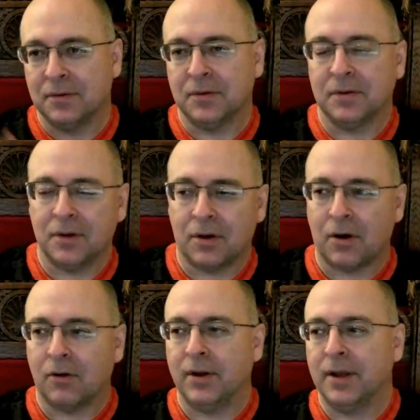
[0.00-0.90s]

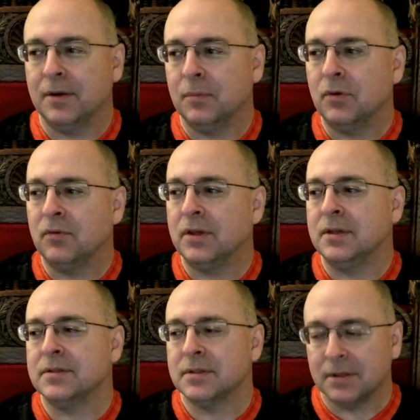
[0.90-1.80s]
R-rated movies
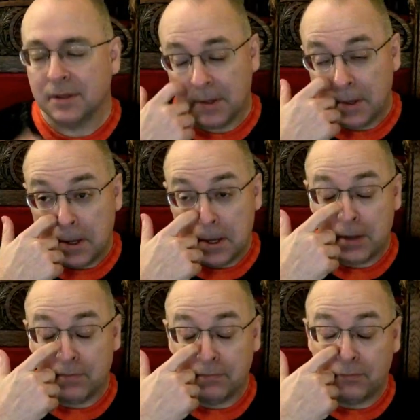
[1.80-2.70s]
and
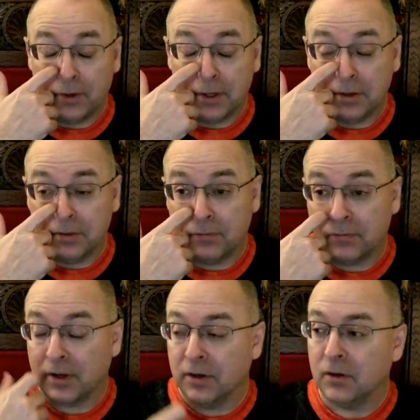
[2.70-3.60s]
frankly the frickin'
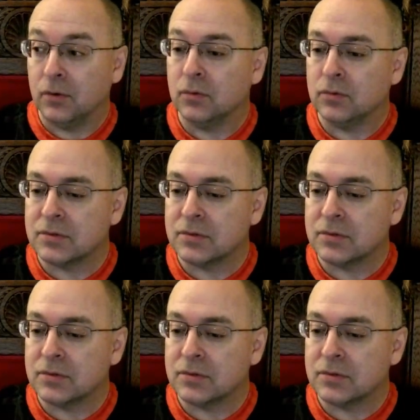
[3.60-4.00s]
news.